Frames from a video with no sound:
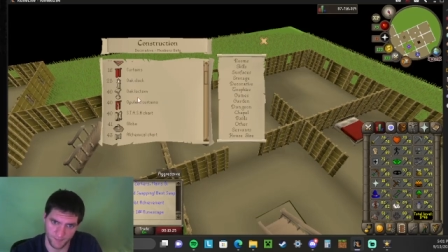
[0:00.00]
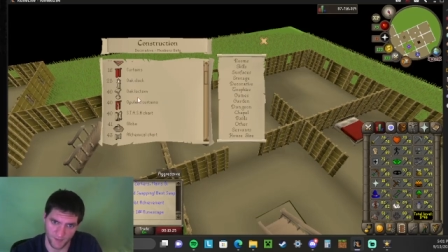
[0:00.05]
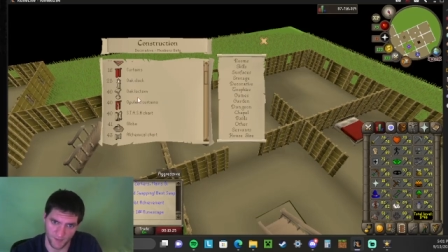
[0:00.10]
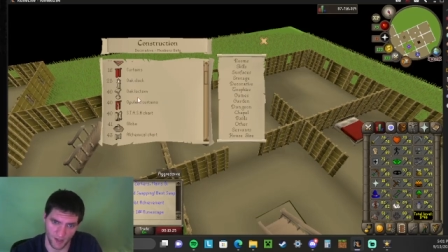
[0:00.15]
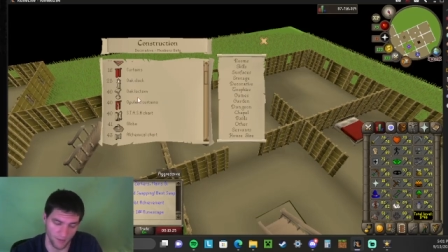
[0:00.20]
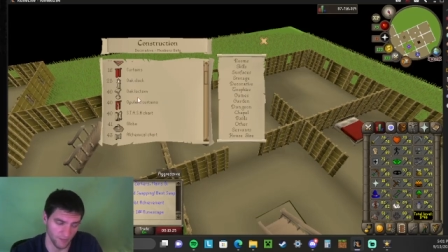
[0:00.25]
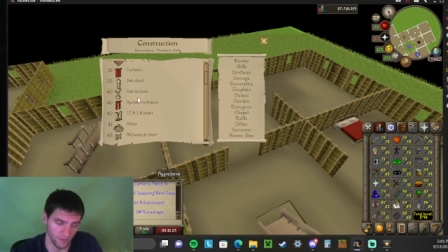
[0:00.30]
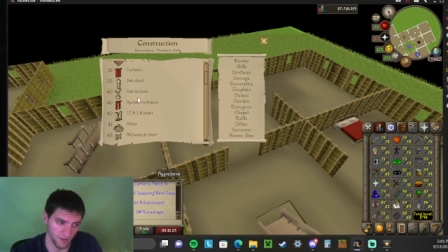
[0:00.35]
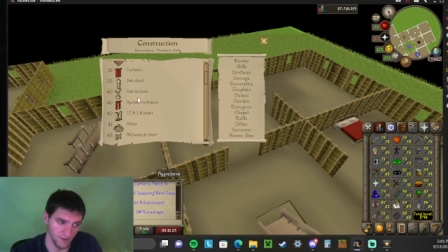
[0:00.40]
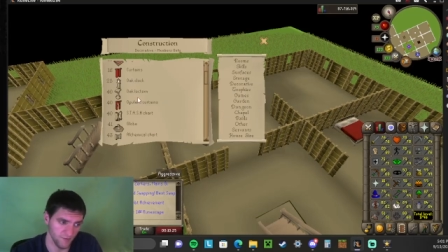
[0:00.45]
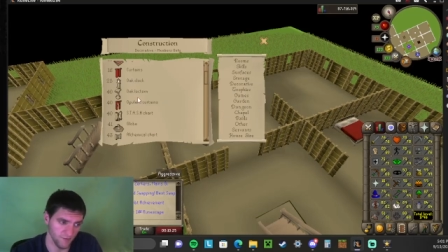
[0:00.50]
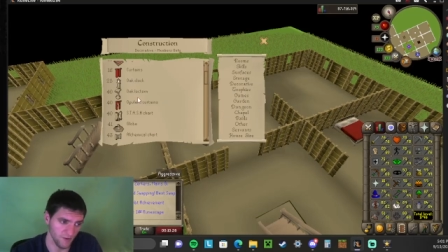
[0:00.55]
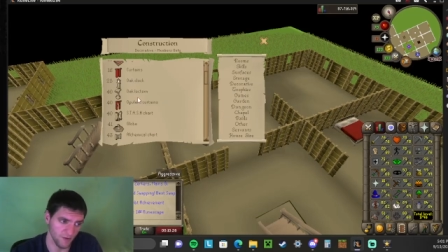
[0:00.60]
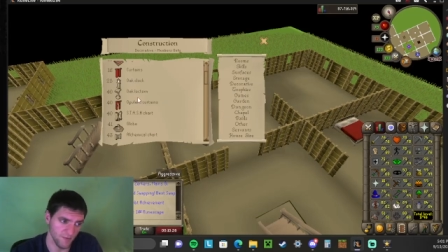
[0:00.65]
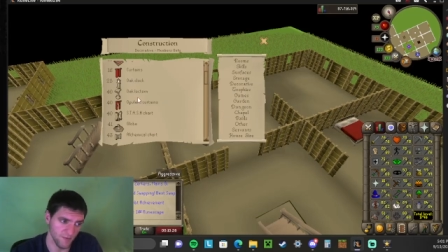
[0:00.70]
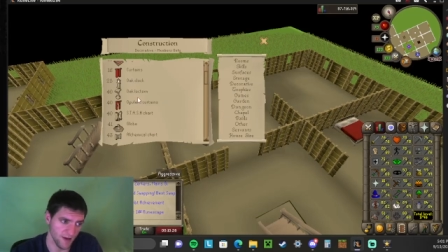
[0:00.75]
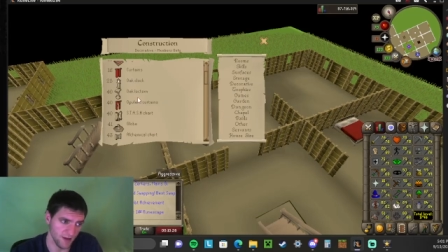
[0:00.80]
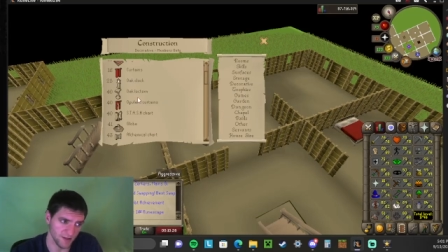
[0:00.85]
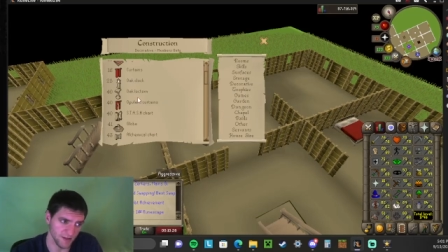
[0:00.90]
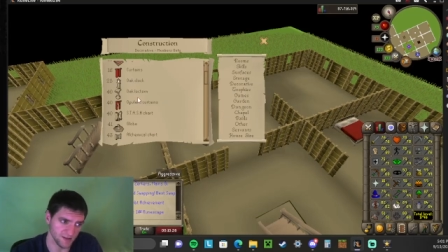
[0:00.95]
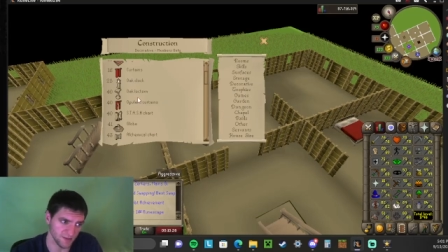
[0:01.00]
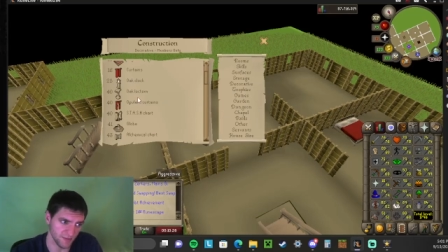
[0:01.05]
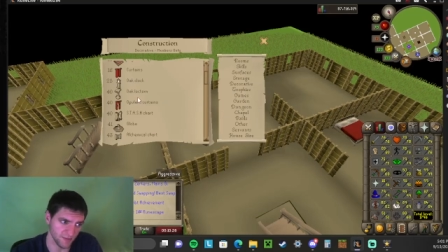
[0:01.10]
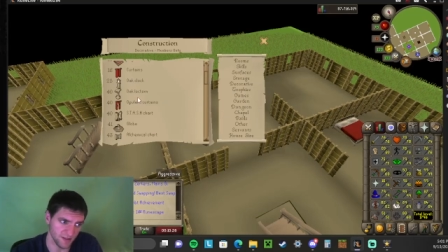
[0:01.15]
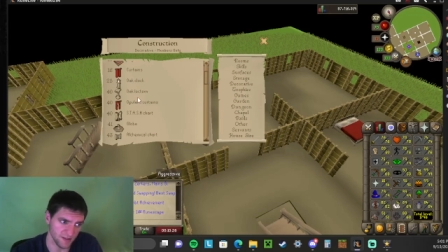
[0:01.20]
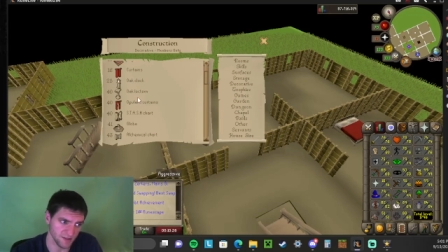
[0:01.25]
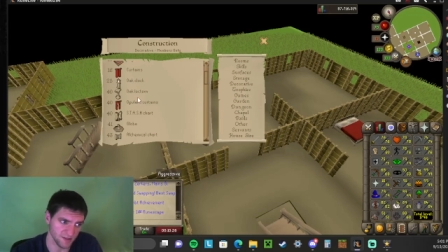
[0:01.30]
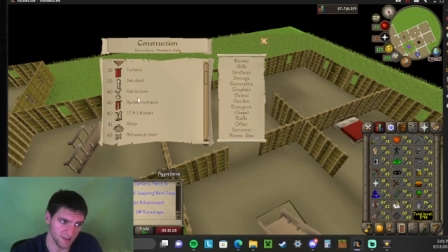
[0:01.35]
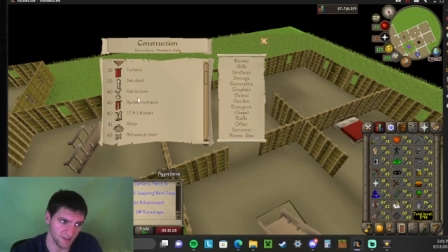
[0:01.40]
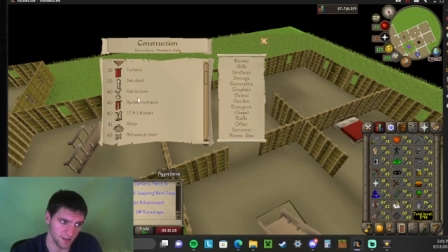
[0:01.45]
I believe you can make it in someone
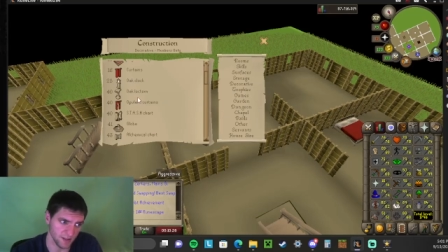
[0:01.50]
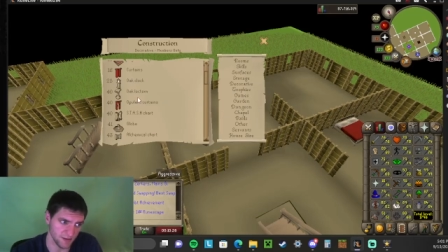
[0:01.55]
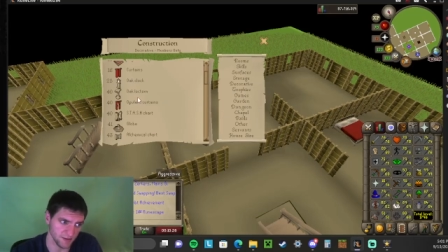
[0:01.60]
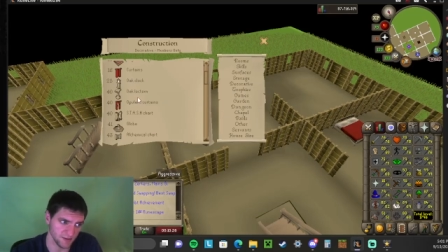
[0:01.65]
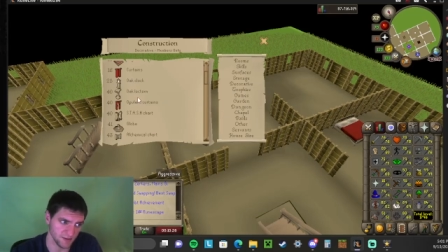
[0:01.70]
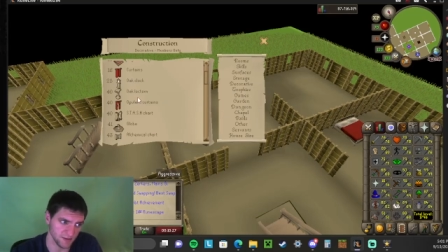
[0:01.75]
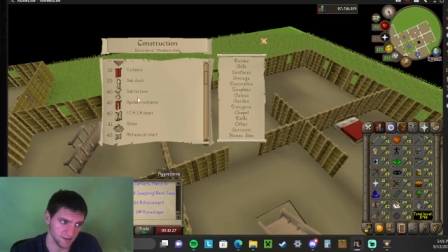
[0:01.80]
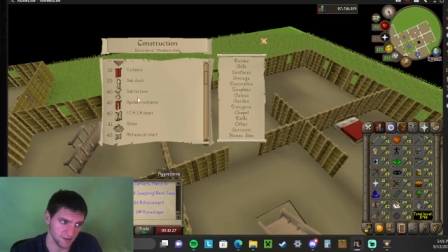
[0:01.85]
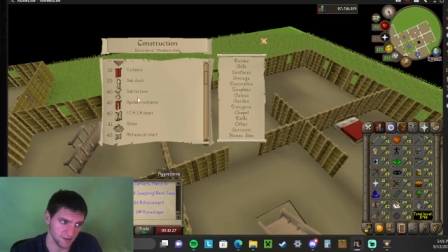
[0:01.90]
else's house,